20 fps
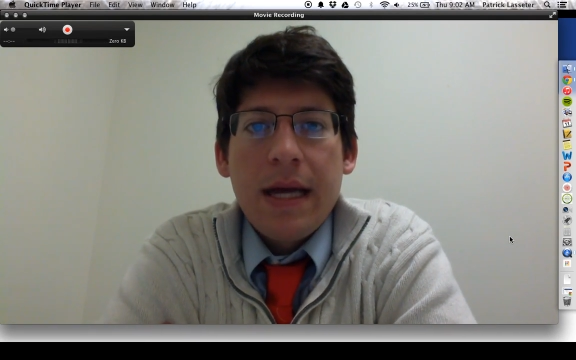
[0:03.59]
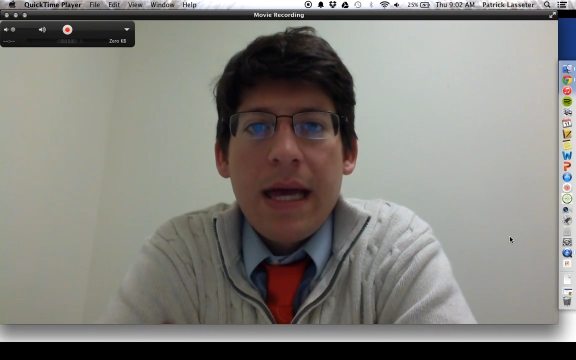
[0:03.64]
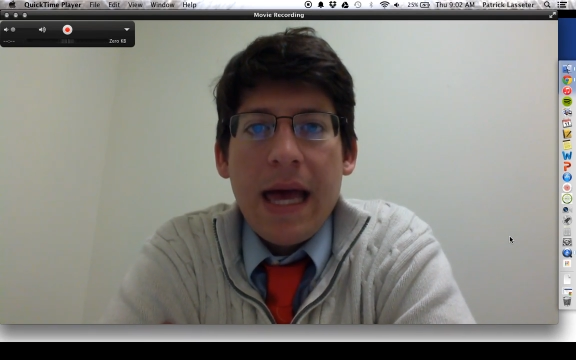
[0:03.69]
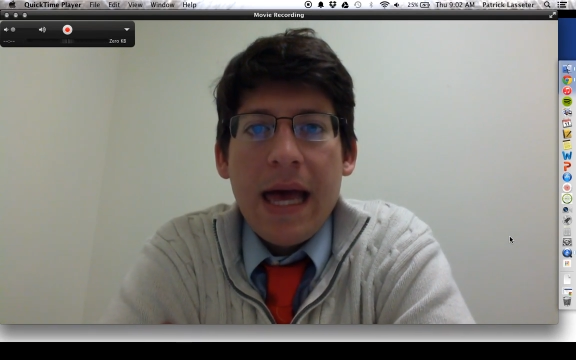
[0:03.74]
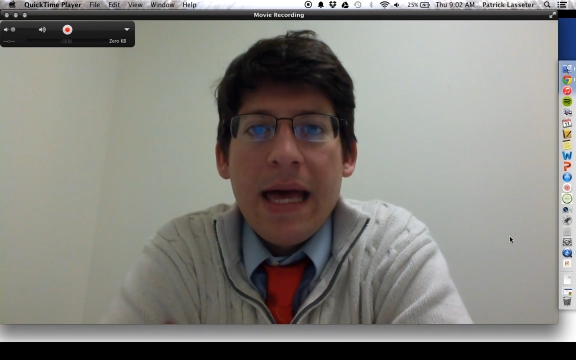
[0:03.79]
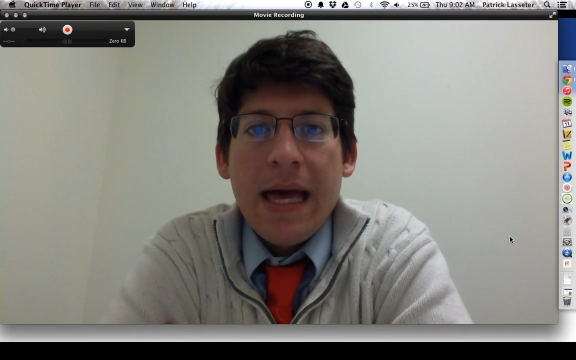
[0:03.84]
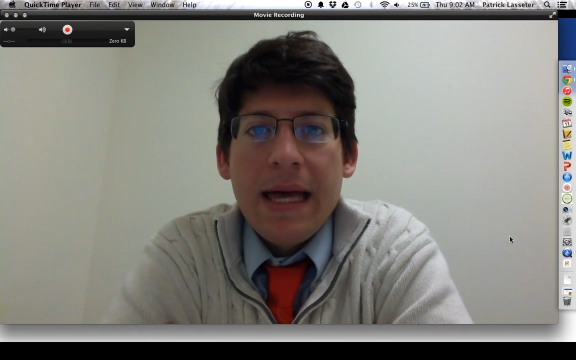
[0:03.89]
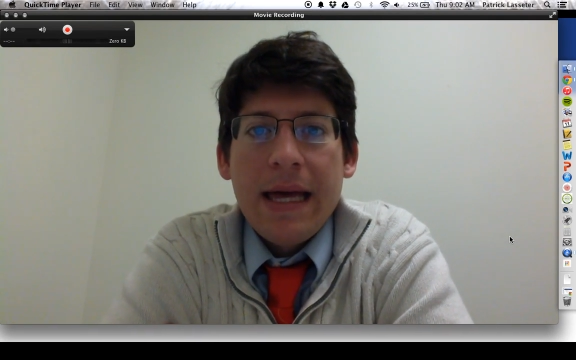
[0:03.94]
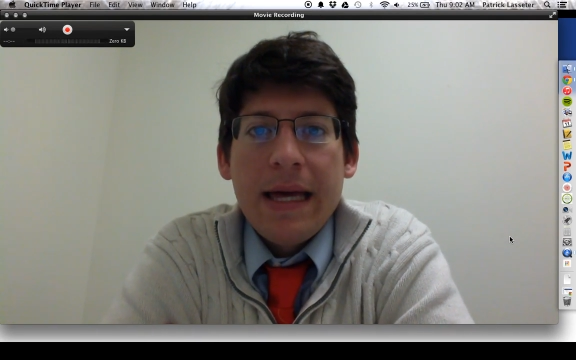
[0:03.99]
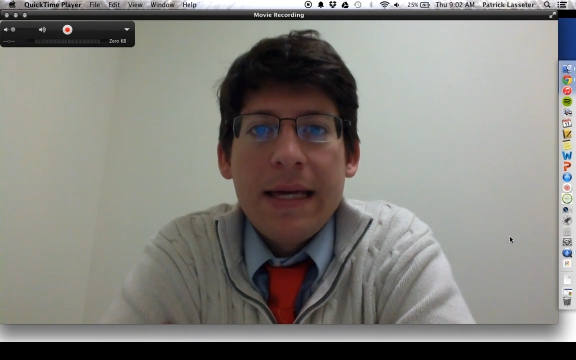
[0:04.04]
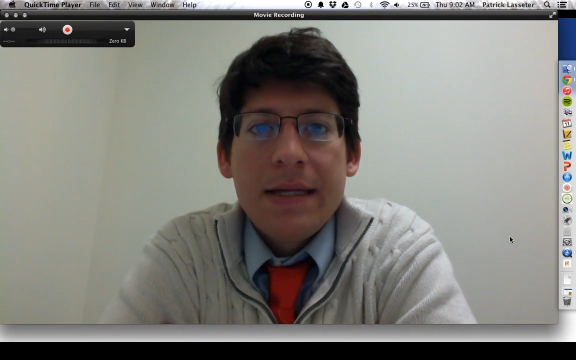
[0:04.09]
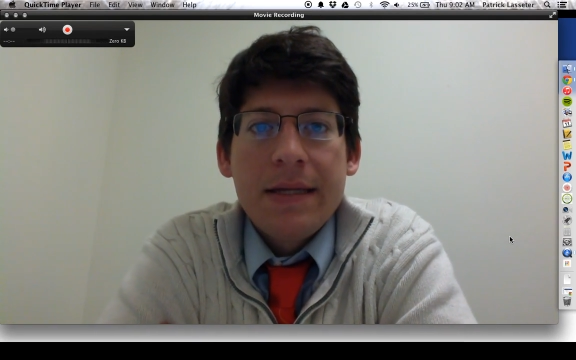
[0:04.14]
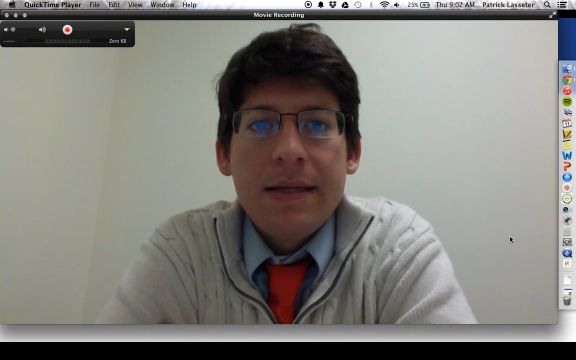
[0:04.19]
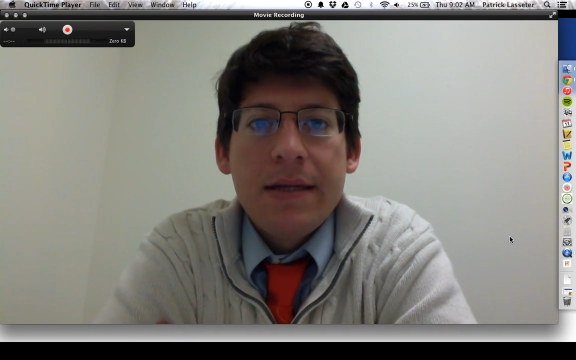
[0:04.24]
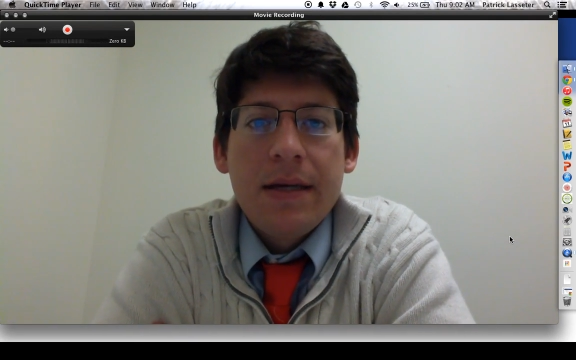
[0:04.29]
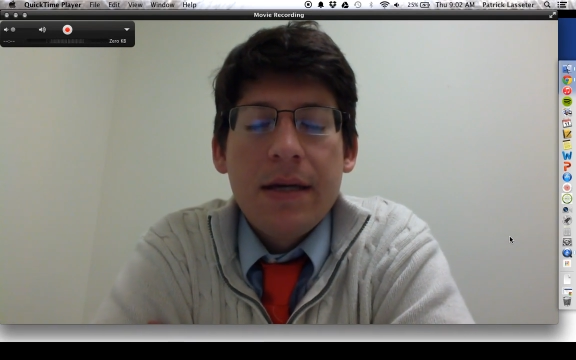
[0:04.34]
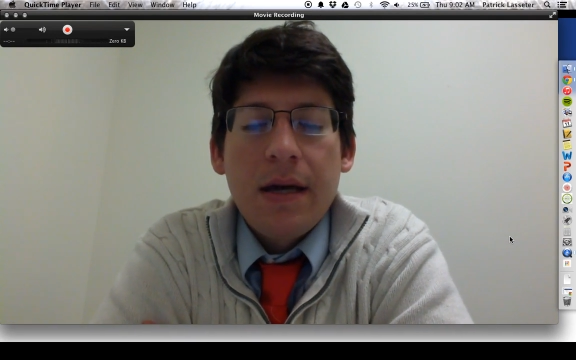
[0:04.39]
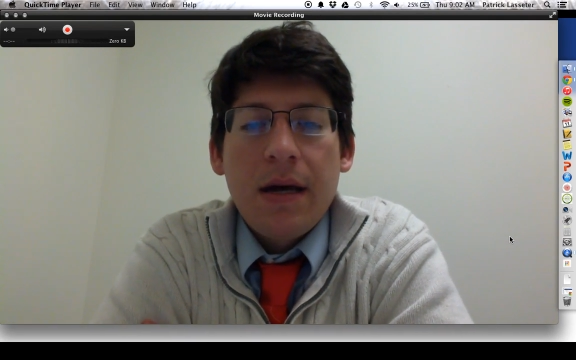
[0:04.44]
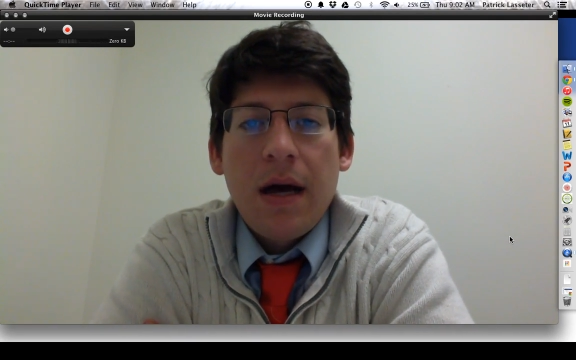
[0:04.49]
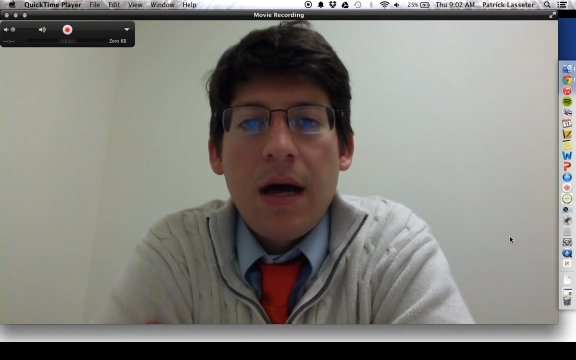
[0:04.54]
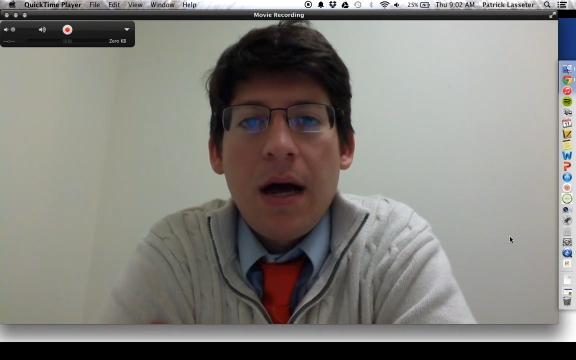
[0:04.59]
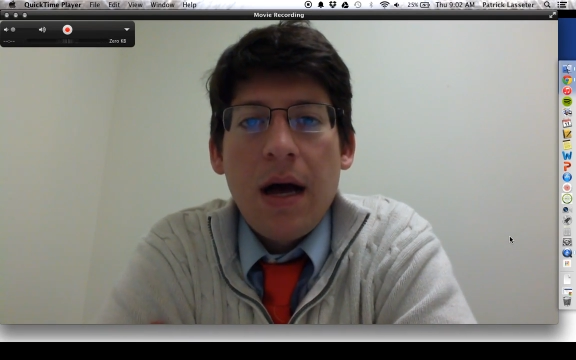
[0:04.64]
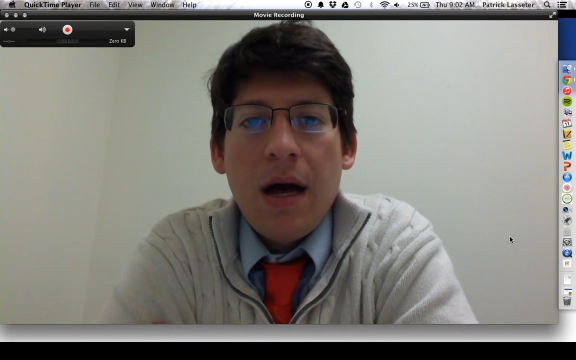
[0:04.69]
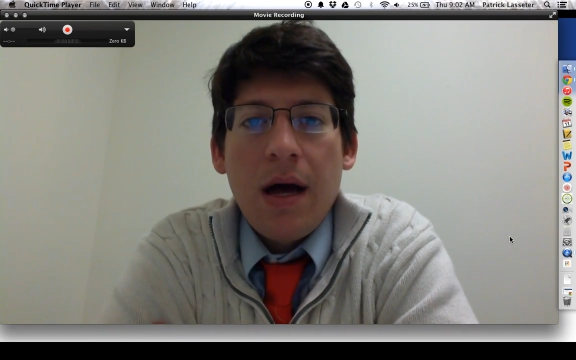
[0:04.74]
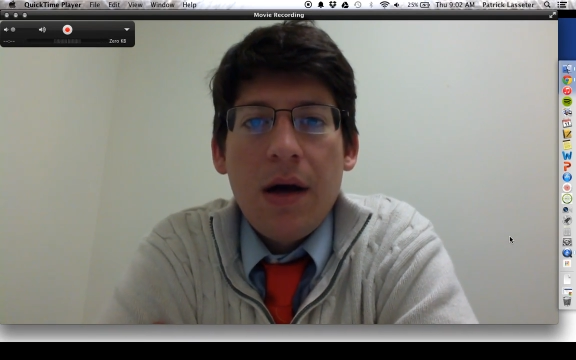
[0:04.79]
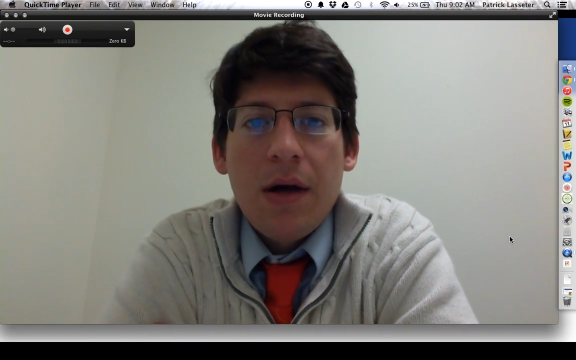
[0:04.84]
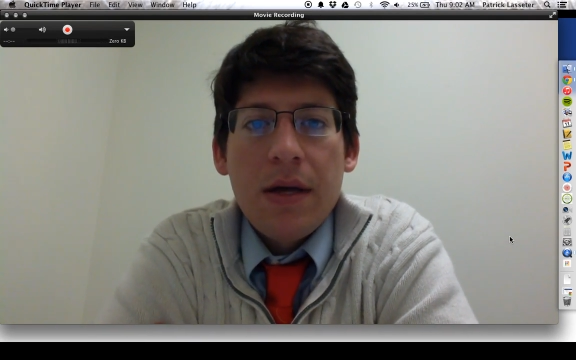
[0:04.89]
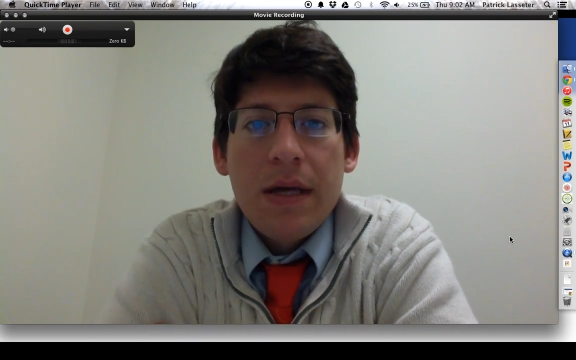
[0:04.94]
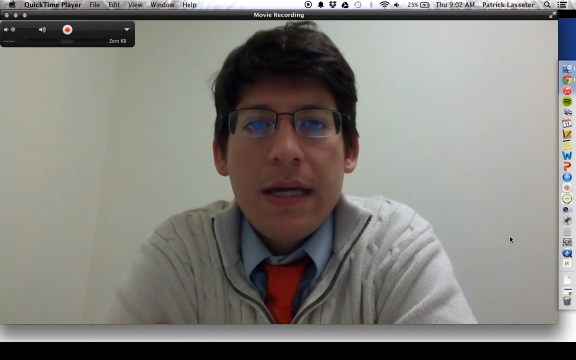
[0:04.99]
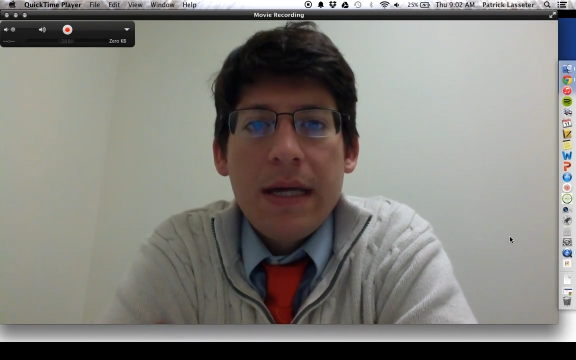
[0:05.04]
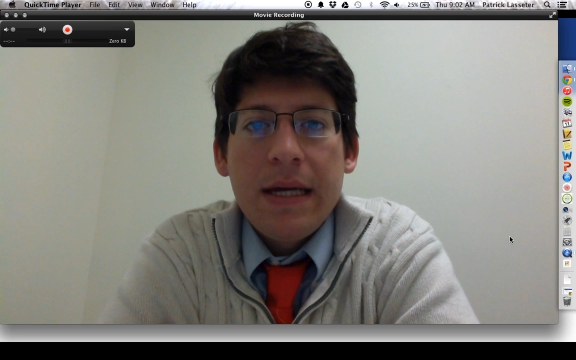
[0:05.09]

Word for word: and uh,